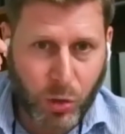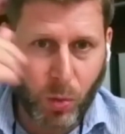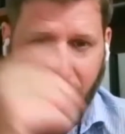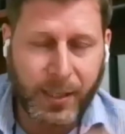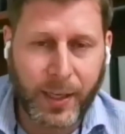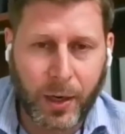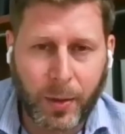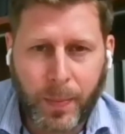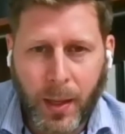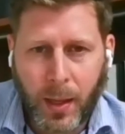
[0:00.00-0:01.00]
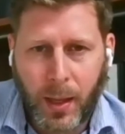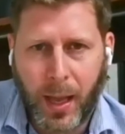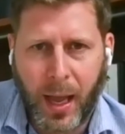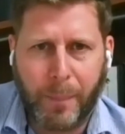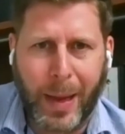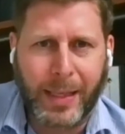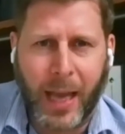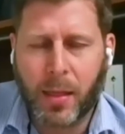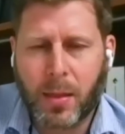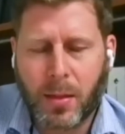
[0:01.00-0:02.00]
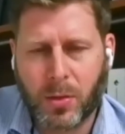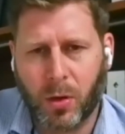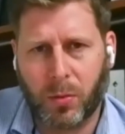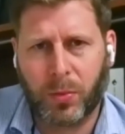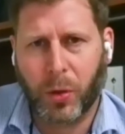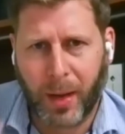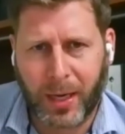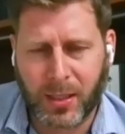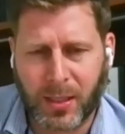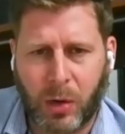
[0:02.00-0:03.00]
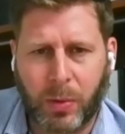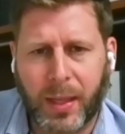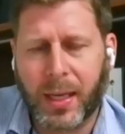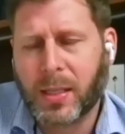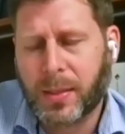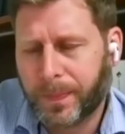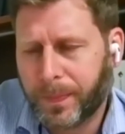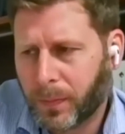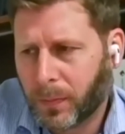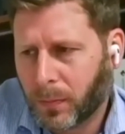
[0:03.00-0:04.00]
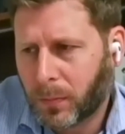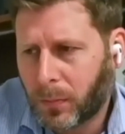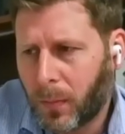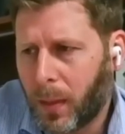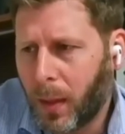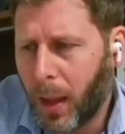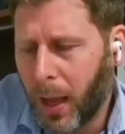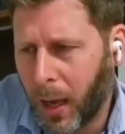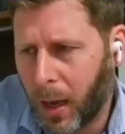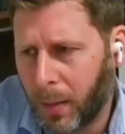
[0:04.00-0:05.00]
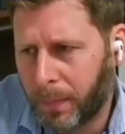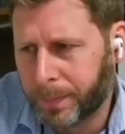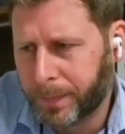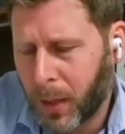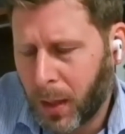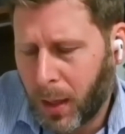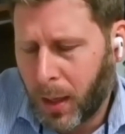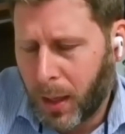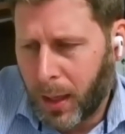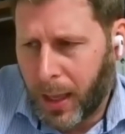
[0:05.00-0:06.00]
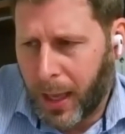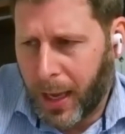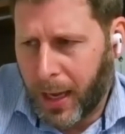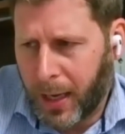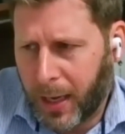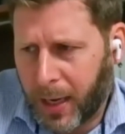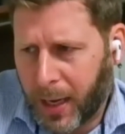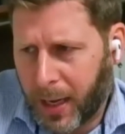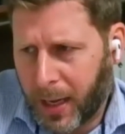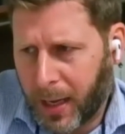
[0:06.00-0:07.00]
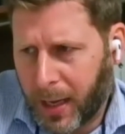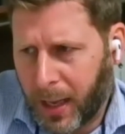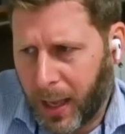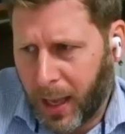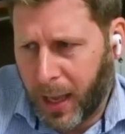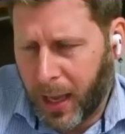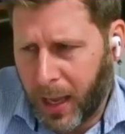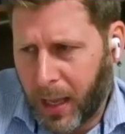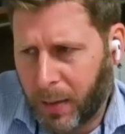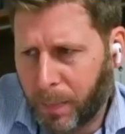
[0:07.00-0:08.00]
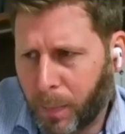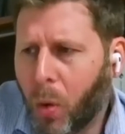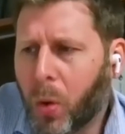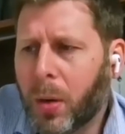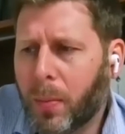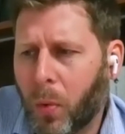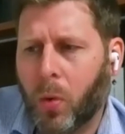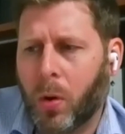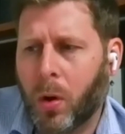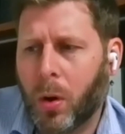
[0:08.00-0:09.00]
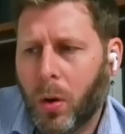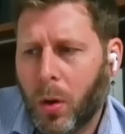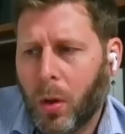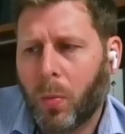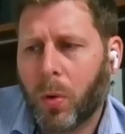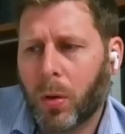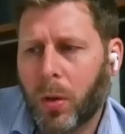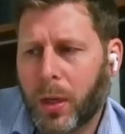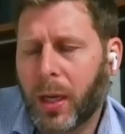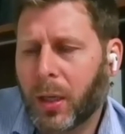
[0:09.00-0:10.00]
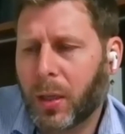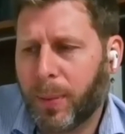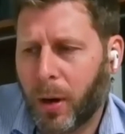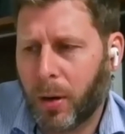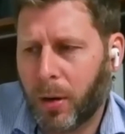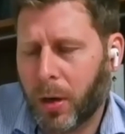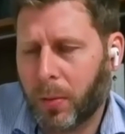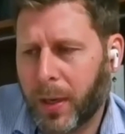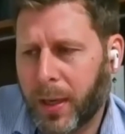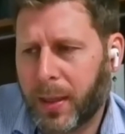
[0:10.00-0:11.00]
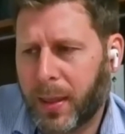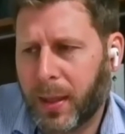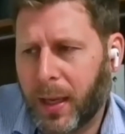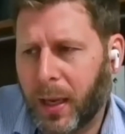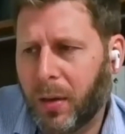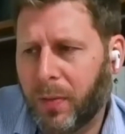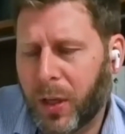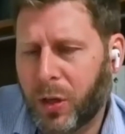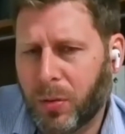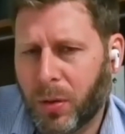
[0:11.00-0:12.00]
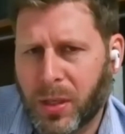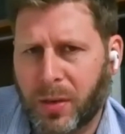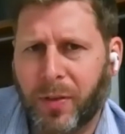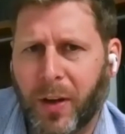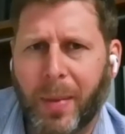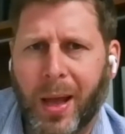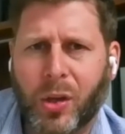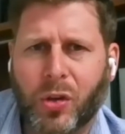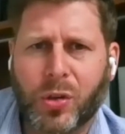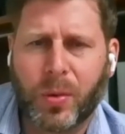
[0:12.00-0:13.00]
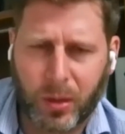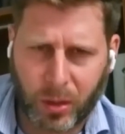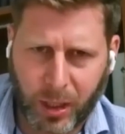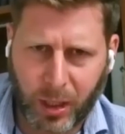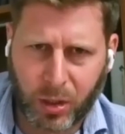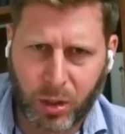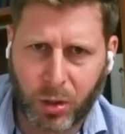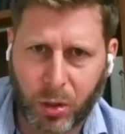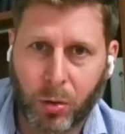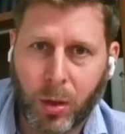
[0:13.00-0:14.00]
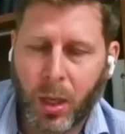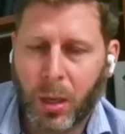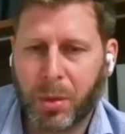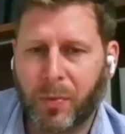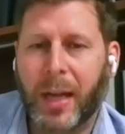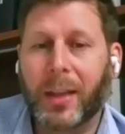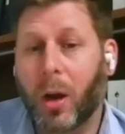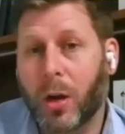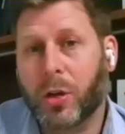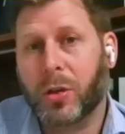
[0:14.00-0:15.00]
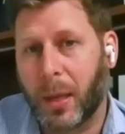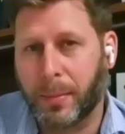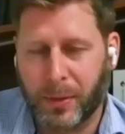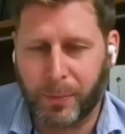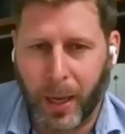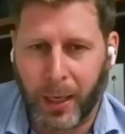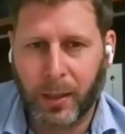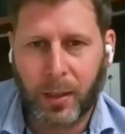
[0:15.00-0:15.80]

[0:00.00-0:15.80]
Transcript: once a year, May 10th. So your money is stuck with us. And more and more, we're looking to partner with individuals and fund managers who are looking to provide larger sums of money.